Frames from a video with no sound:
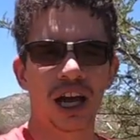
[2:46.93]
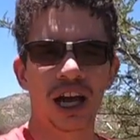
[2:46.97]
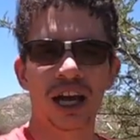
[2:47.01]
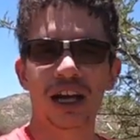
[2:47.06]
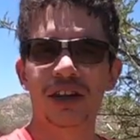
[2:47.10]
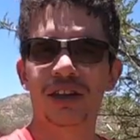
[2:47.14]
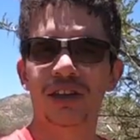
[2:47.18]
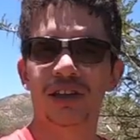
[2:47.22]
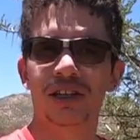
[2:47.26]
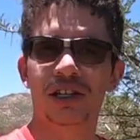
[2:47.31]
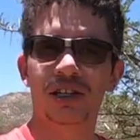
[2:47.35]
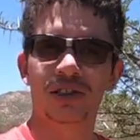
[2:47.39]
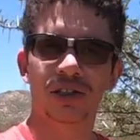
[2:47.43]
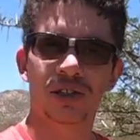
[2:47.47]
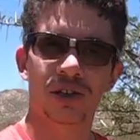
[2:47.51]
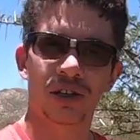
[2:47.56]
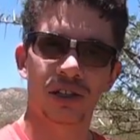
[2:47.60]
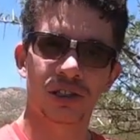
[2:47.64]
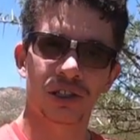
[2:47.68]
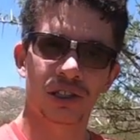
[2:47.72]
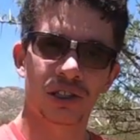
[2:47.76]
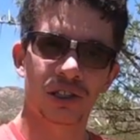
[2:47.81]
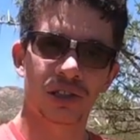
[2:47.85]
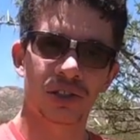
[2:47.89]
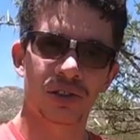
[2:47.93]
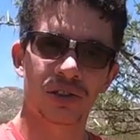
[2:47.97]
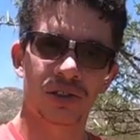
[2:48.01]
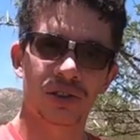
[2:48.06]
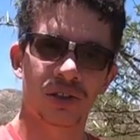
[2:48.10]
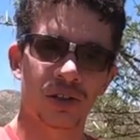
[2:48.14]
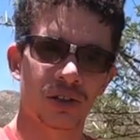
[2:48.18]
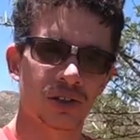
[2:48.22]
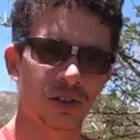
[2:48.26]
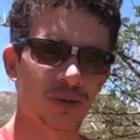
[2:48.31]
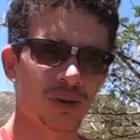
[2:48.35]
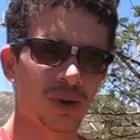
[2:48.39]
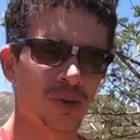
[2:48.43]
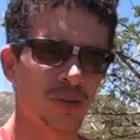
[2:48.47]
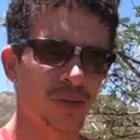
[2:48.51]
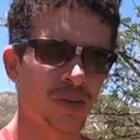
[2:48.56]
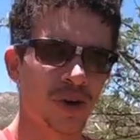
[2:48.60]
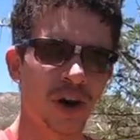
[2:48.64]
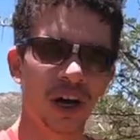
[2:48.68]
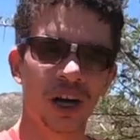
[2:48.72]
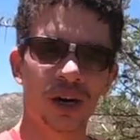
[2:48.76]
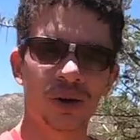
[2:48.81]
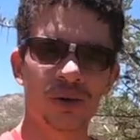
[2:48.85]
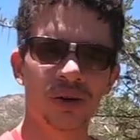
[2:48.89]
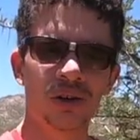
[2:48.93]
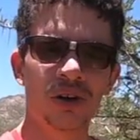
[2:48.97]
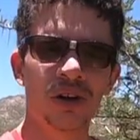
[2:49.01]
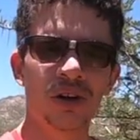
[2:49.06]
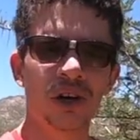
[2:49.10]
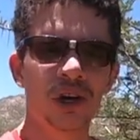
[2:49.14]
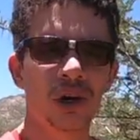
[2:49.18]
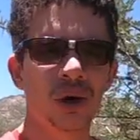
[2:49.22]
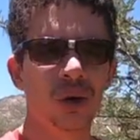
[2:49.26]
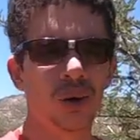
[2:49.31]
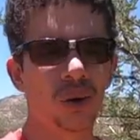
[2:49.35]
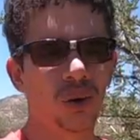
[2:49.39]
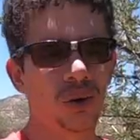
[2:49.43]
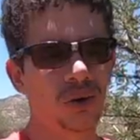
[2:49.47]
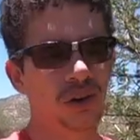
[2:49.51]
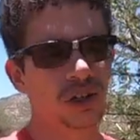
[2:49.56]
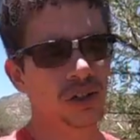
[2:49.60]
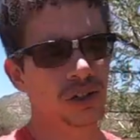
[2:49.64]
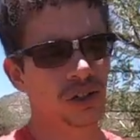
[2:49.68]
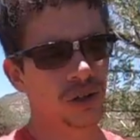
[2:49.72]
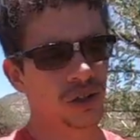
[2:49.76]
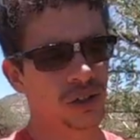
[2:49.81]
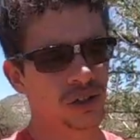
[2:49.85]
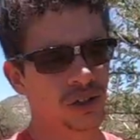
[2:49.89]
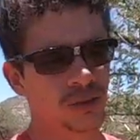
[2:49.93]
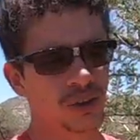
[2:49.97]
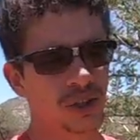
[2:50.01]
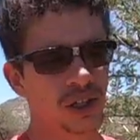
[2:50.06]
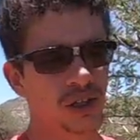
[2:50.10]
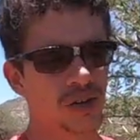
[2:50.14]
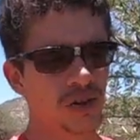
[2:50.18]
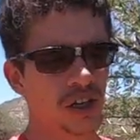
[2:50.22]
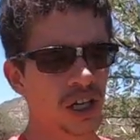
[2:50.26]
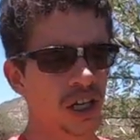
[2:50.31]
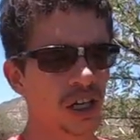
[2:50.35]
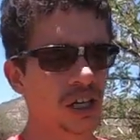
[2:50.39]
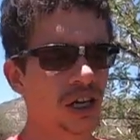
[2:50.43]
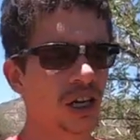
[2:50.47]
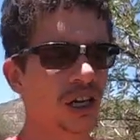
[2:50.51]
Either it's going, it's going to be brown, or it's going to be green.